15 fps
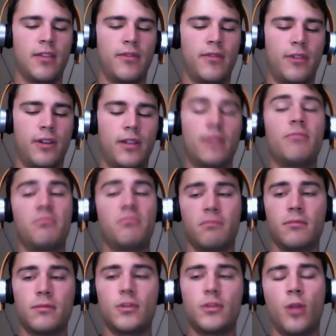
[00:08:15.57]
for
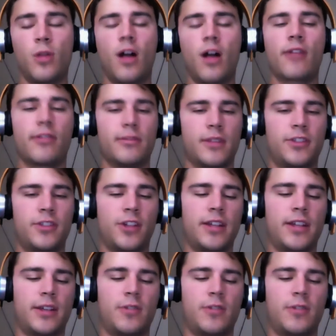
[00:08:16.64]
too long of a stretch,